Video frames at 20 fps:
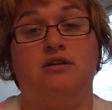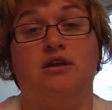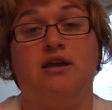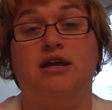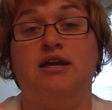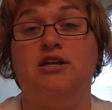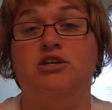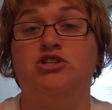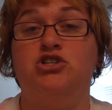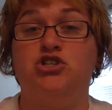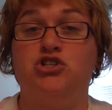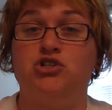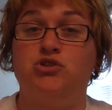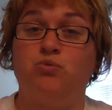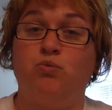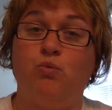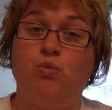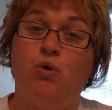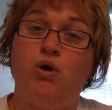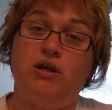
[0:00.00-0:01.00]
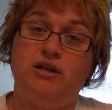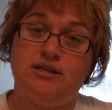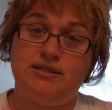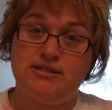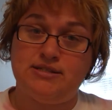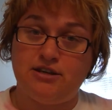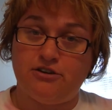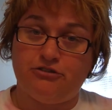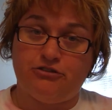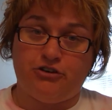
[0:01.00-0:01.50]
each one
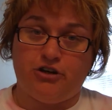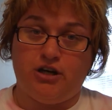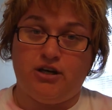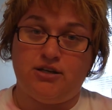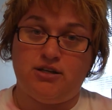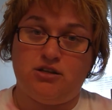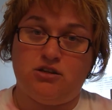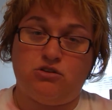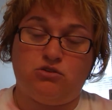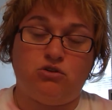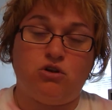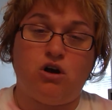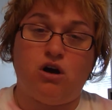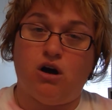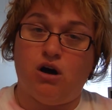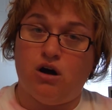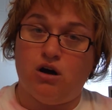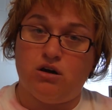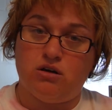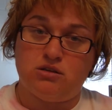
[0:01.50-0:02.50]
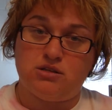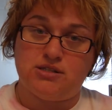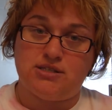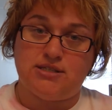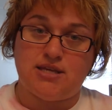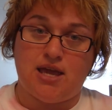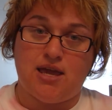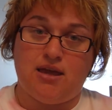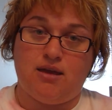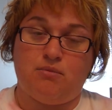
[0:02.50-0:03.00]
is different. They're not all the
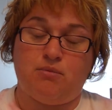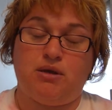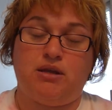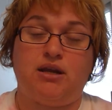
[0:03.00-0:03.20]
same.